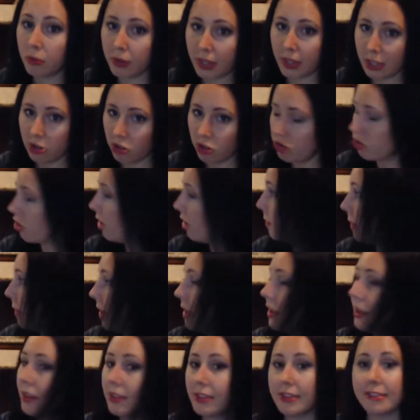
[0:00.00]
relationship.
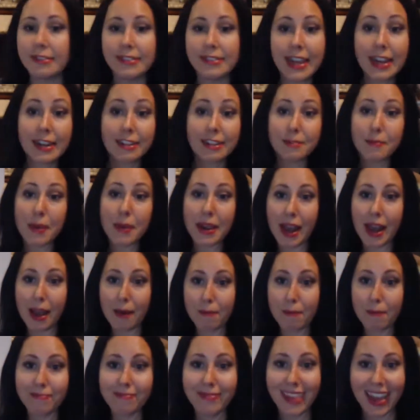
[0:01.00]
This data is made up.
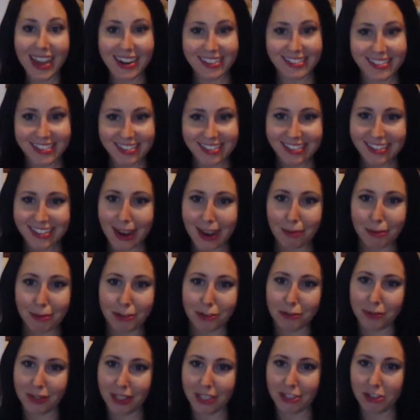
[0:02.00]
That is an
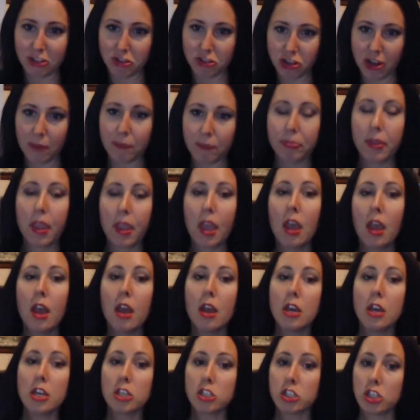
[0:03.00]
established relationship.
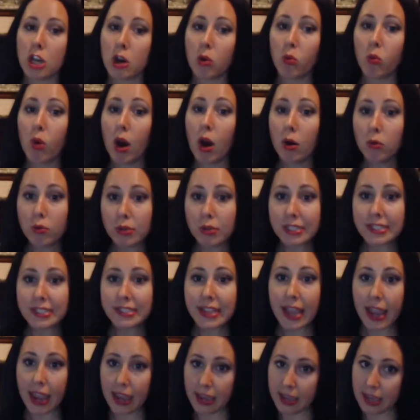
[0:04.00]
So what we're
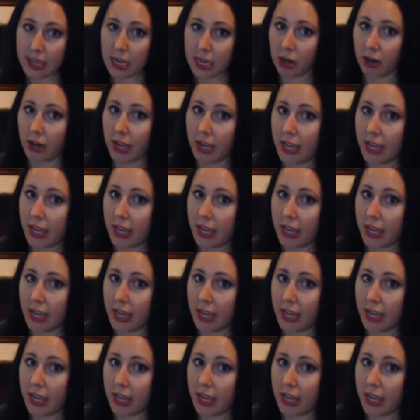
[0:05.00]
saying here